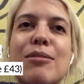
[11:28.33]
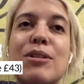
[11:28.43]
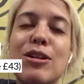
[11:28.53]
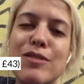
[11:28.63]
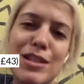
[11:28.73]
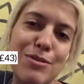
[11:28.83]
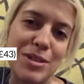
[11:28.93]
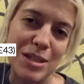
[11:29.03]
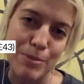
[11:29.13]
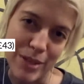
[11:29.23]
And obviously I
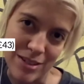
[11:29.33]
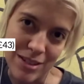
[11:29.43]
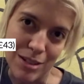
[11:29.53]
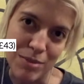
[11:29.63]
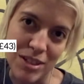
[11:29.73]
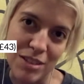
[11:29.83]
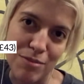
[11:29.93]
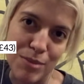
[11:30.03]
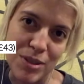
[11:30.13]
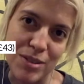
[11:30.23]
was expecting them to
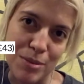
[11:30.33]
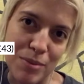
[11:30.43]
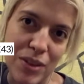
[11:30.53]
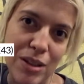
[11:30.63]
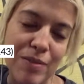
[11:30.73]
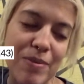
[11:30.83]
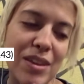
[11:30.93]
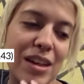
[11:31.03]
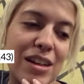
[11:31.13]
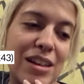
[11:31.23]
give me something.
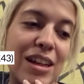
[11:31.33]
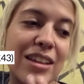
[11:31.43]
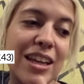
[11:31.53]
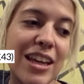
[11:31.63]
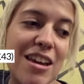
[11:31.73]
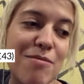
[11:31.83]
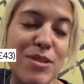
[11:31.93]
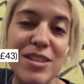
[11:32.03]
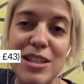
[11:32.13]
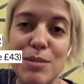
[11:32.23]
And they gave
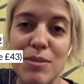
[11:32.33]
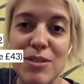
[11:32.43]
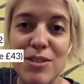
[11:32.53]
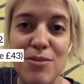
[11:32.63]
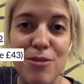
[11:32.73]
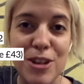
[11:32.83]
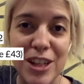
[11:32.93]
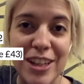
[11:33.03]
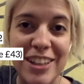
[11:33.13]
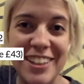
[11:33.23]
me 6 months
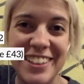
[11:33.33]
free.